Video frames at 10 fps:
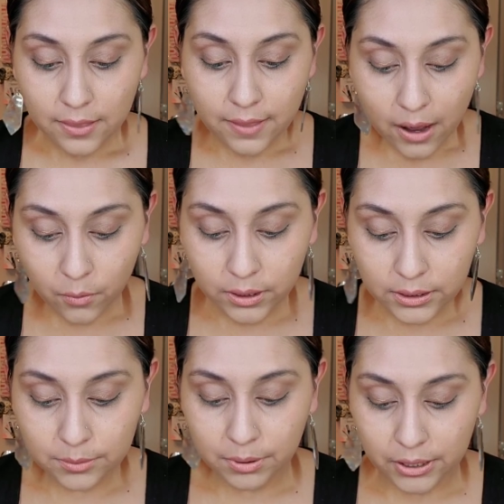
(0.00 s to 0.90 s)
that one
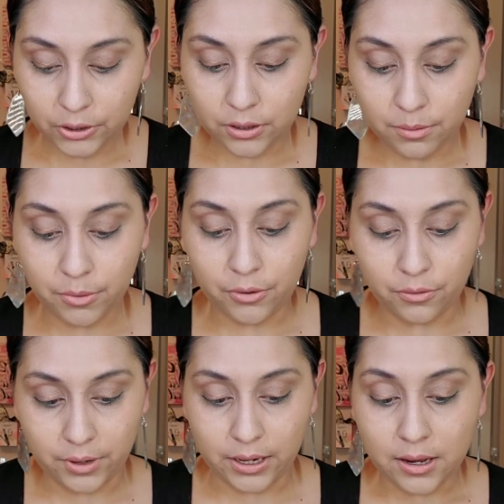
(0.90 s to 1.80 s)
is blush number
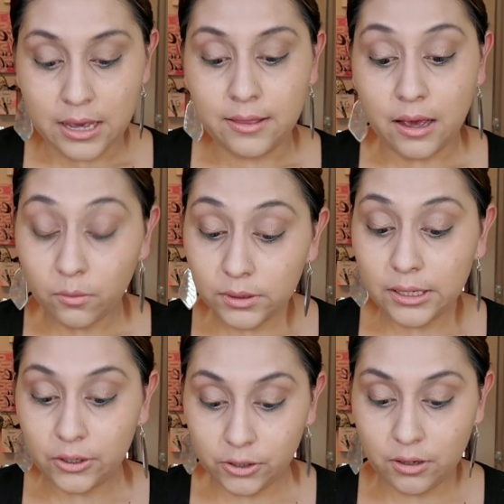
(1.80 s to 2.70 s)
3. That one's
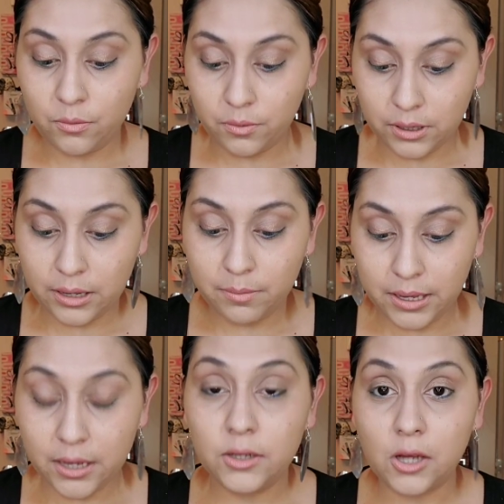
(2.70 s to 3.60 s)
actually a really
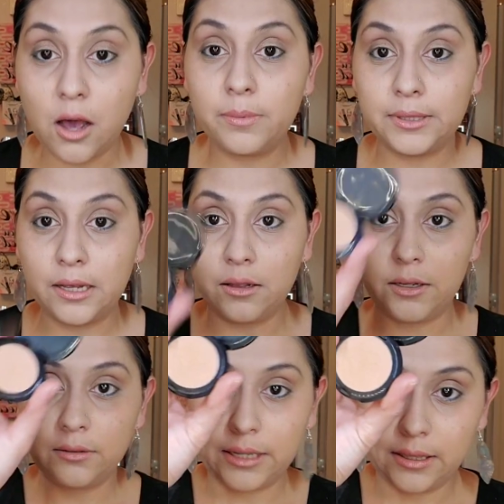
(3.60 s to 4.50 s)
big top
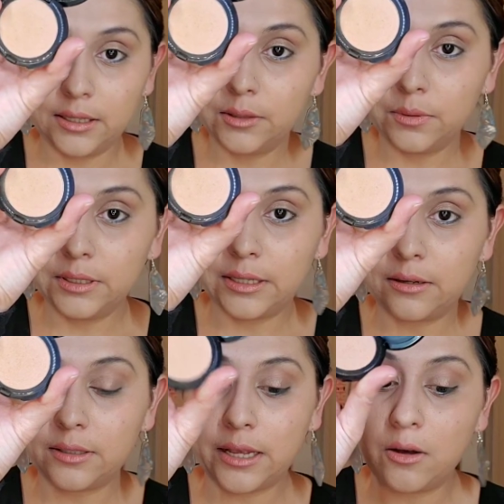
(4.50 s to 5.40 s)
seller. Like, this one
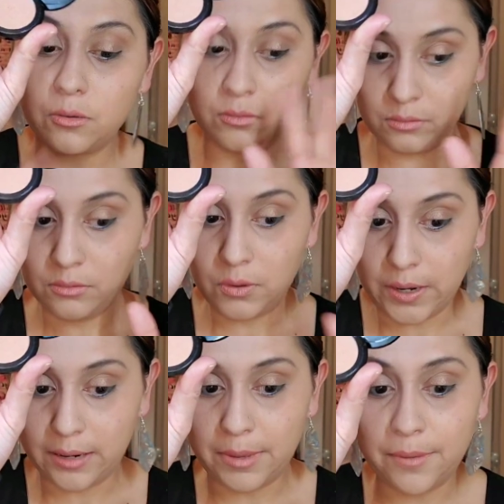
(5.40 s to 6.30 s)
sells out
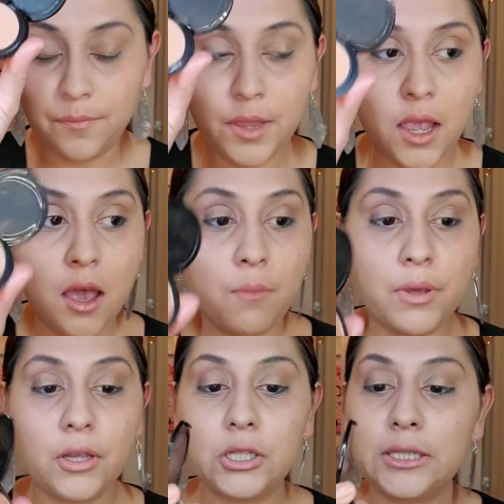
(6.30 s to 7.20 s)
quite a bit,
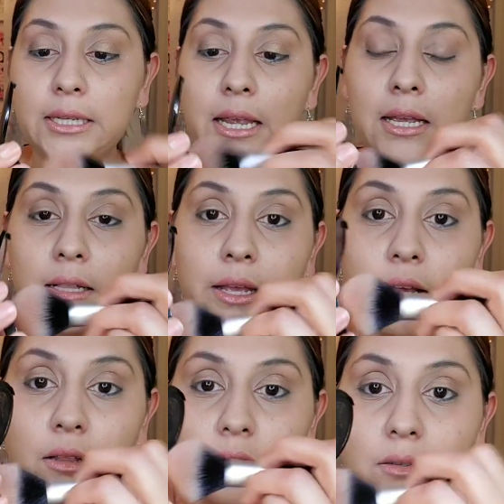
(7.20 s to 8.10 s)
but you just take like
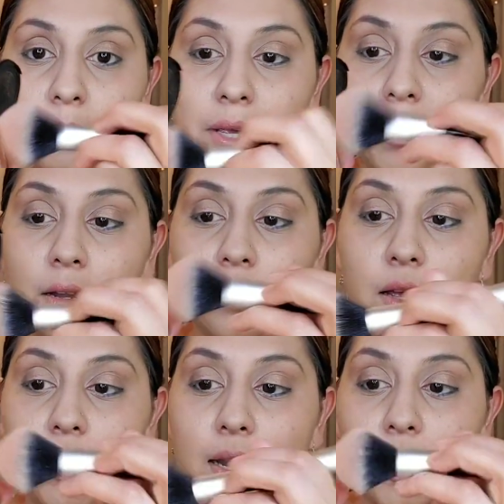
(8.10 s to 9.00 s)
a little bit,
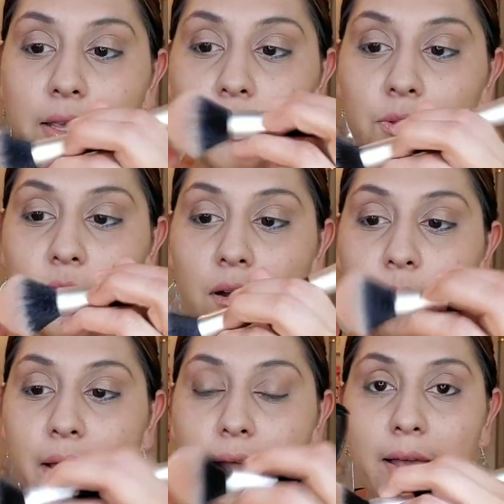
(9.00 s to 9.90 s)
and I used it on
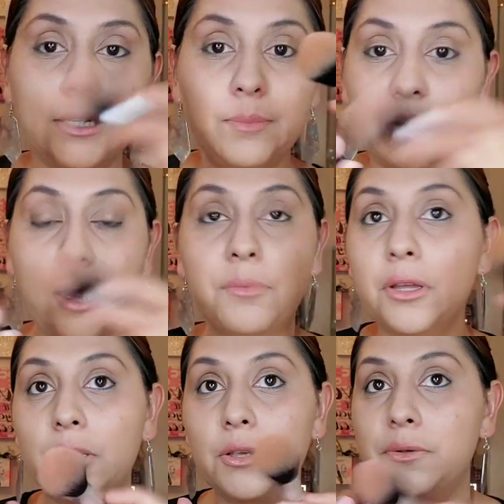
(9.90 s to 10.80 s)
my eyes, but now I'm
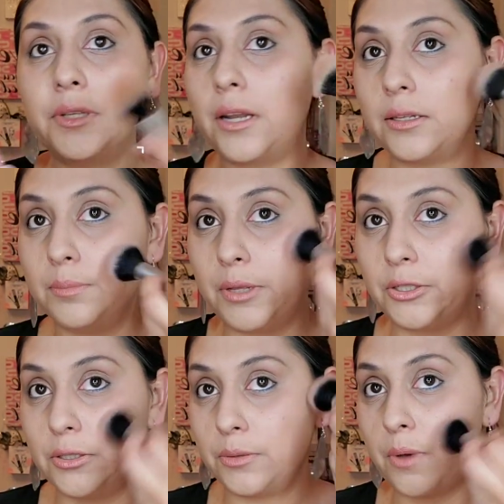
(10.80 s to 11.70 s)
going to use it as
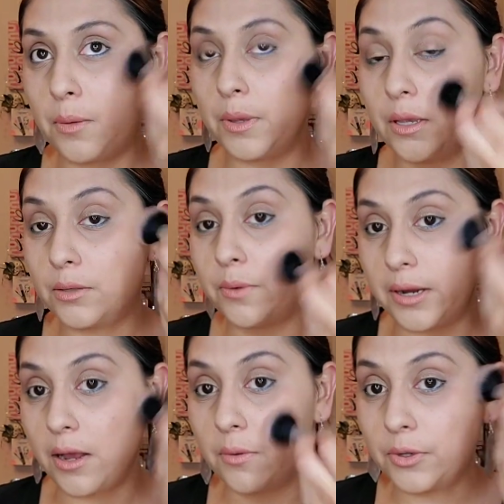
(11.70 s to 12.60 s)
blush as well, because why
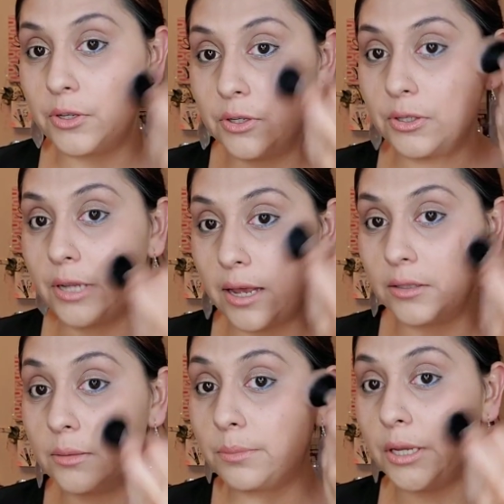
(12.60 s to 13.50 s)
not? We should just add
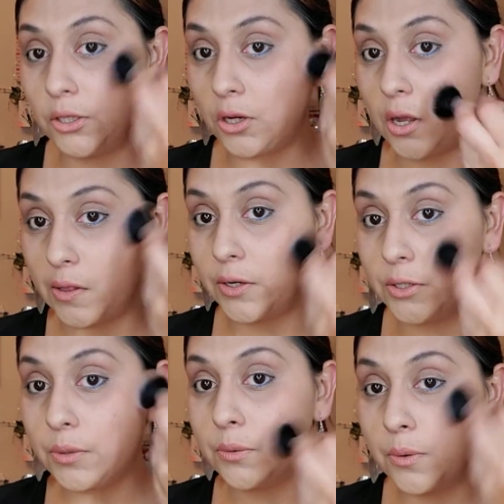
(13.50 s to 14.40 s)
some peach color
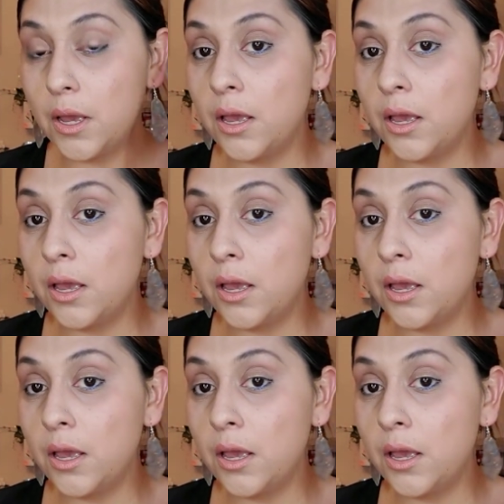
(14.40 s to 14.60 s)
to